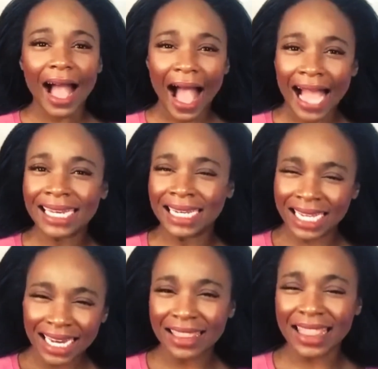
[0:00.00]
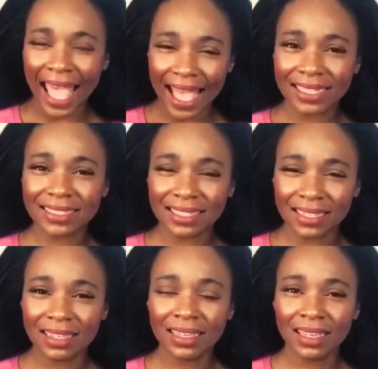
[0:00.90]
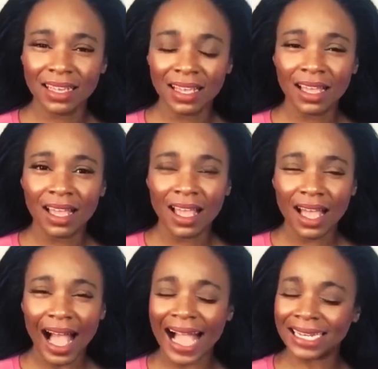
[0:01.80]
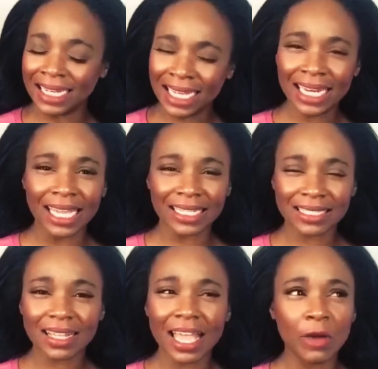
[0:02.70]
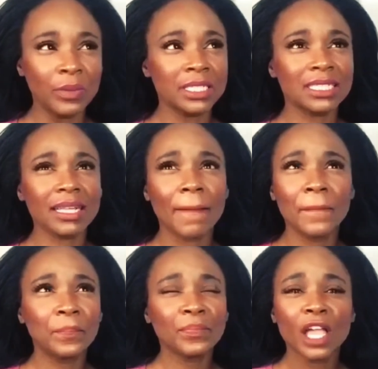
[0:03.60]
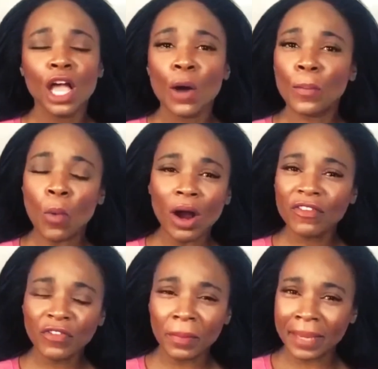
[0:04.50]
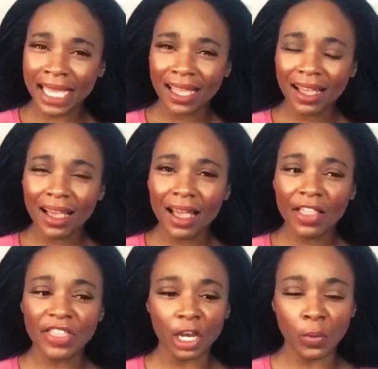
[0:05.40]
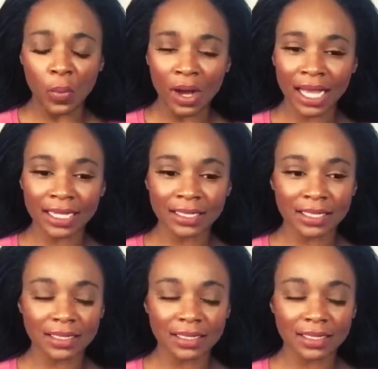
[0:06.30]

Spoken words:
I needed that. I needed it. It was more for me than it was,